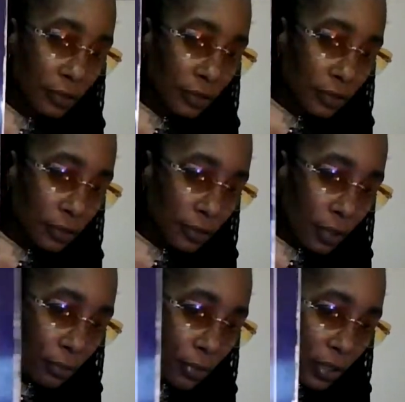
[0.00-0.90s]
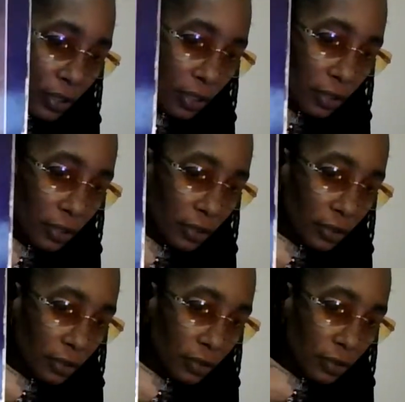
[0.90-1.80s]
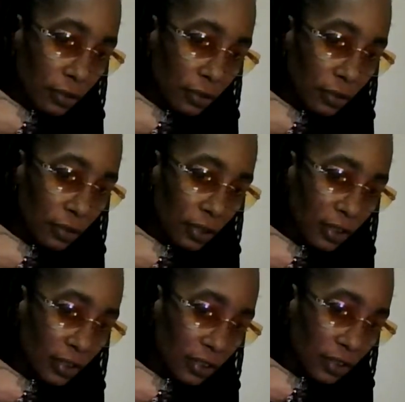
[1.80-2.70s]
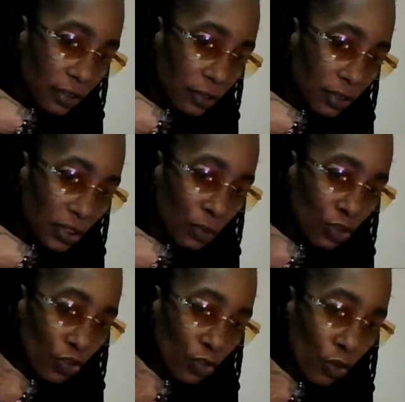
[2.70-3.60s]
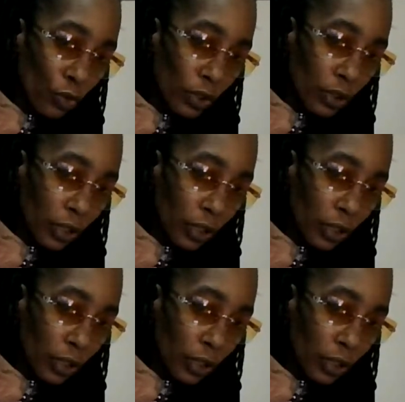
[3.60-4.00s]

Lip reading: My birthday. This is what your aura look like.